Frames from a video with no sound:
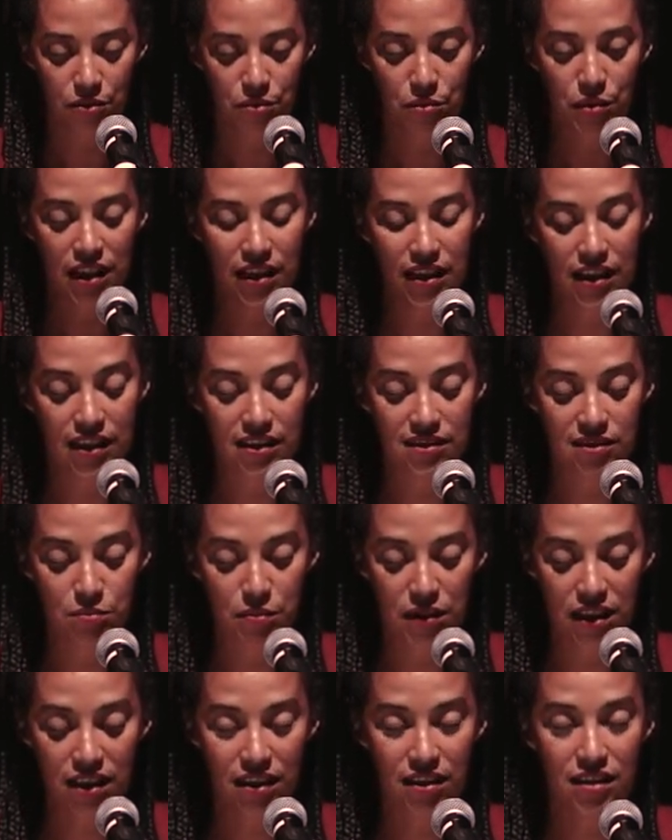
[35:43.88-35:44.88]
When they
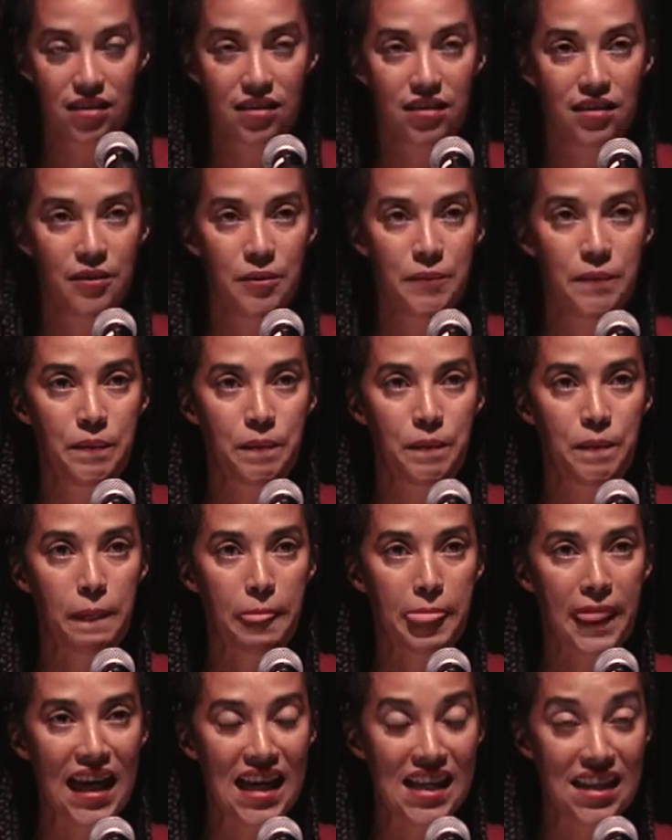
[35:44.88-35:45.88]
speak,
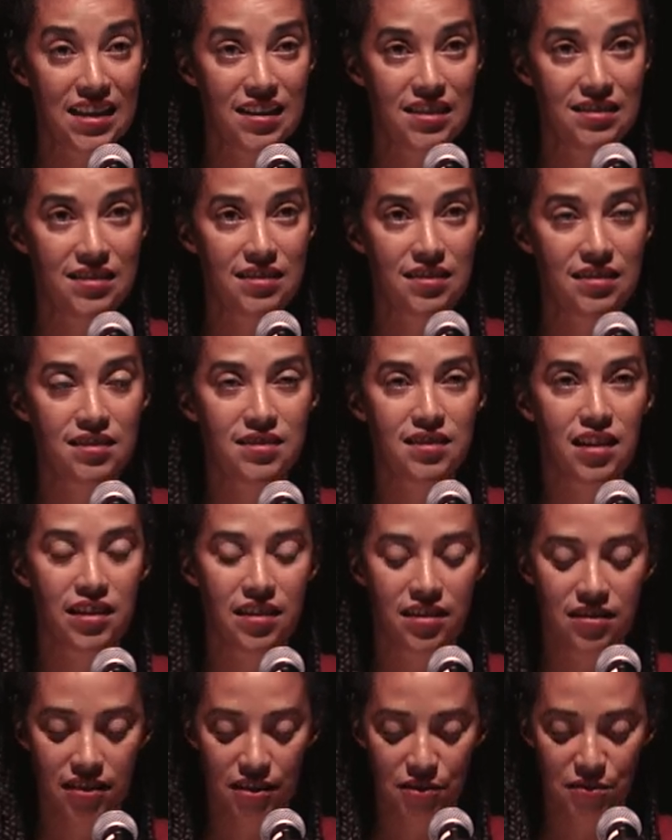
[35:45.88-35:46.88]
it is
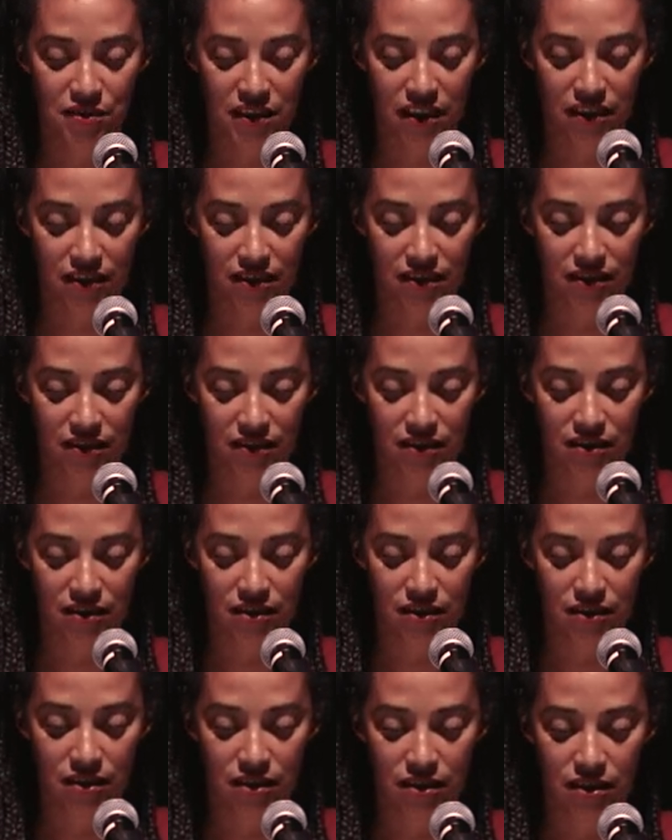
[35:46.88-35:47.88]
scientific.
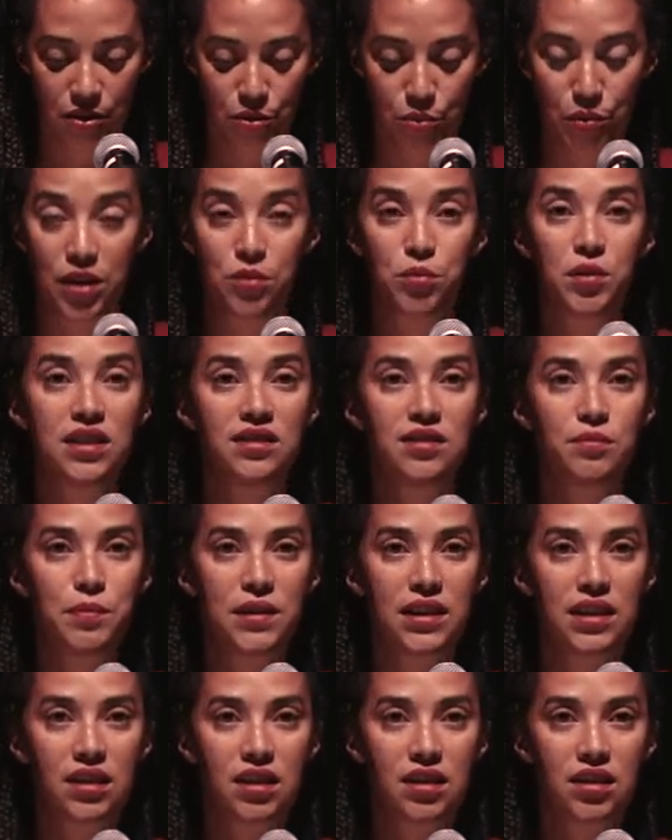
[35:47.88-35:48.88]
When we
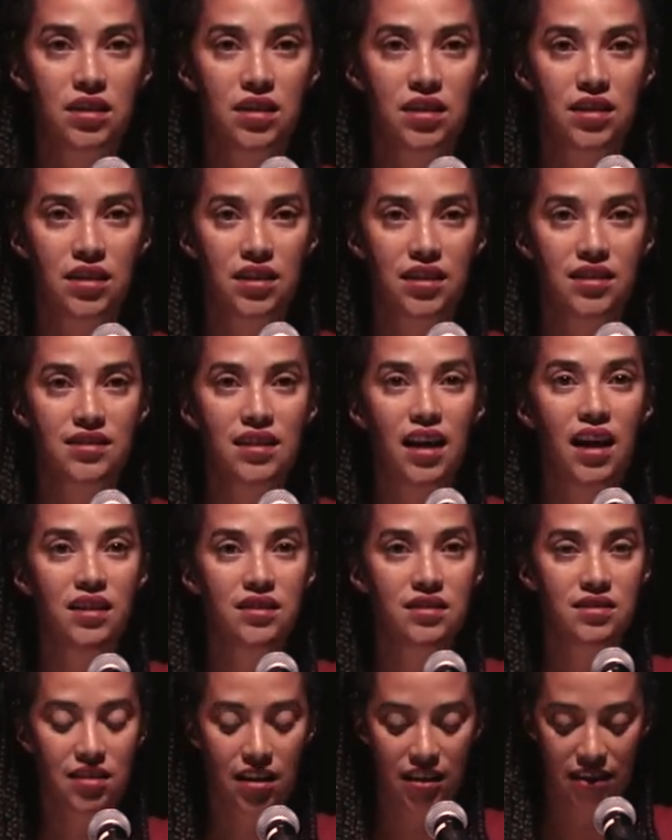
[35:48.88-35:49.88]
speak, it's
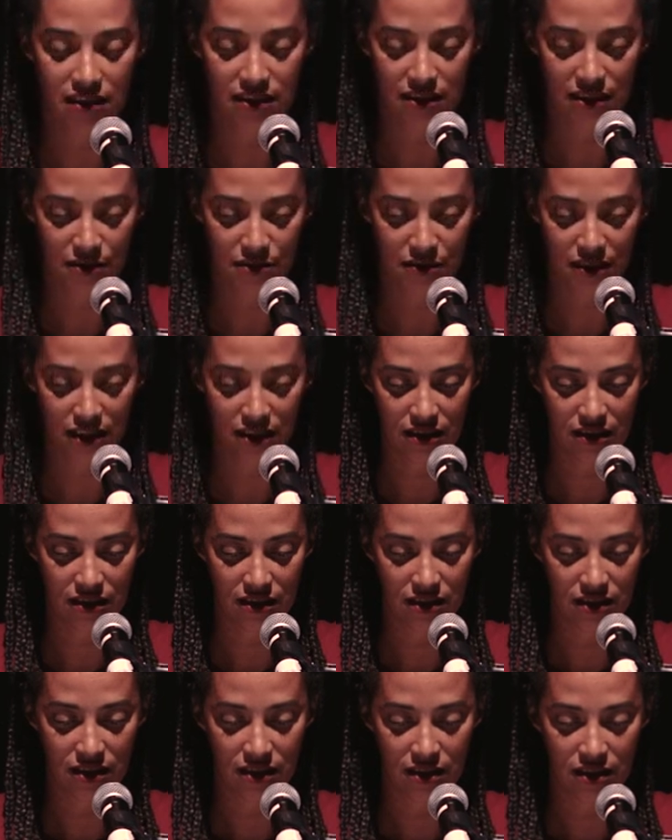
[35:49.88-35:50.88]
unscientific.
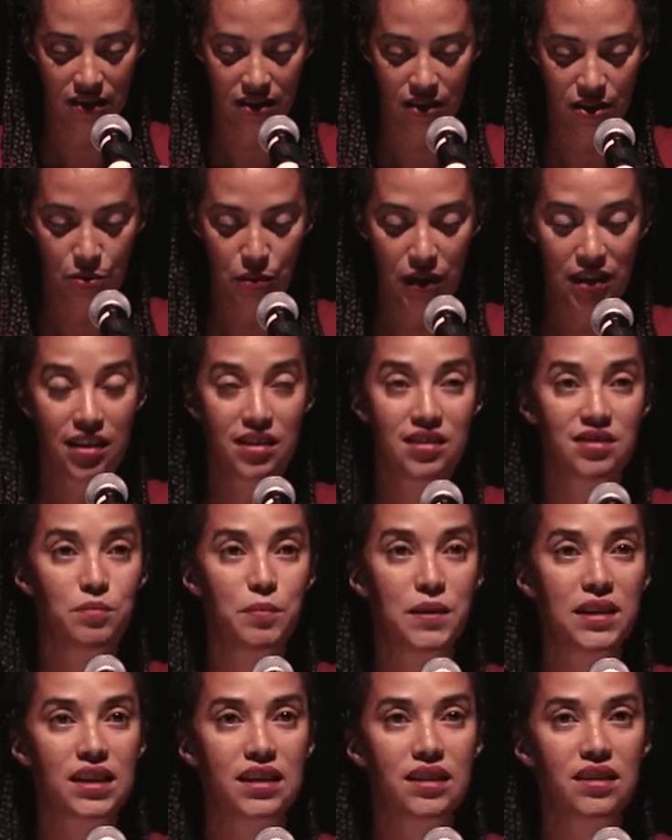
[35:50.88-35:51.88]
When they
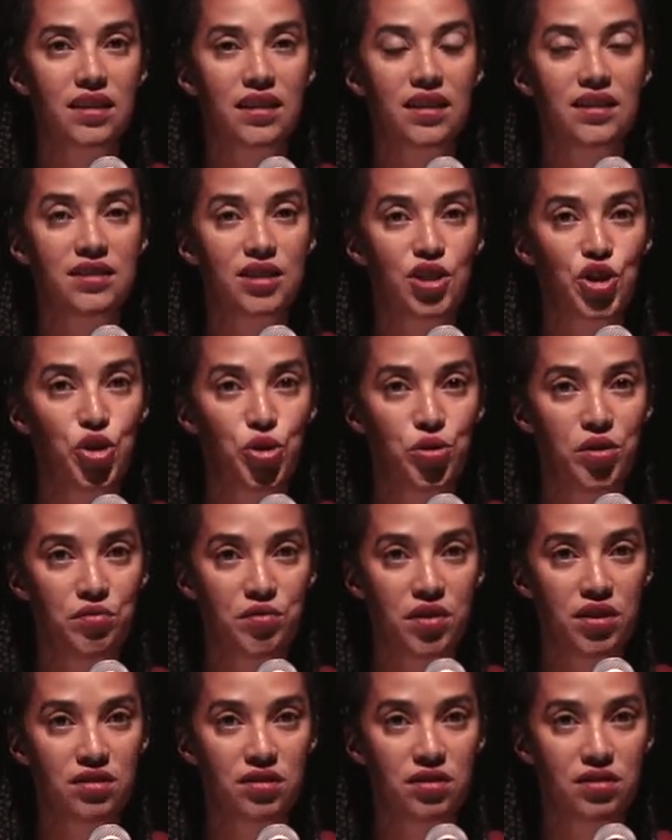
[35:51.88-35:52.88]
speak, it's
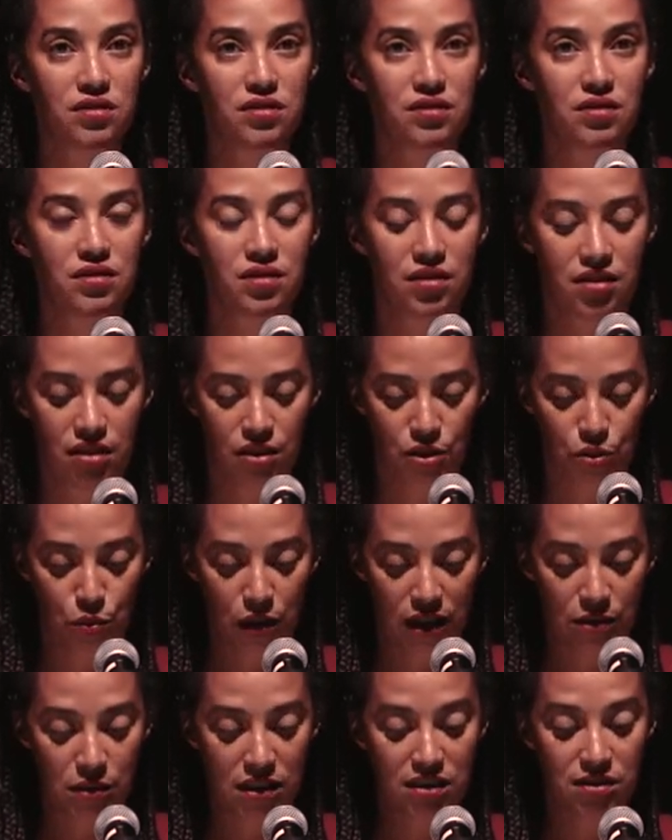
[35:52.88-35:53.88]
universal.
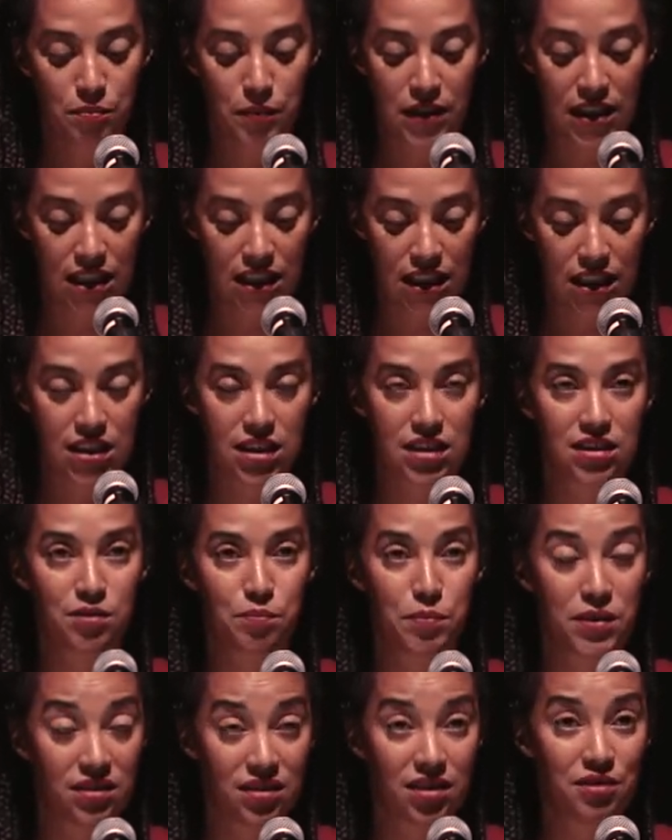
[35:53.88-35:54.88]
When we speak, it's
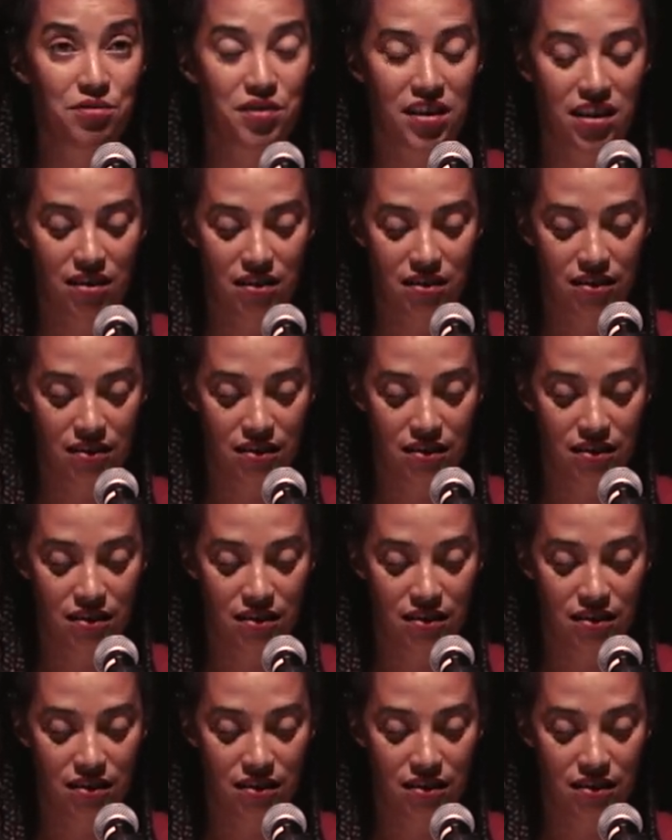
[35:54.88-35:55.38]
specific.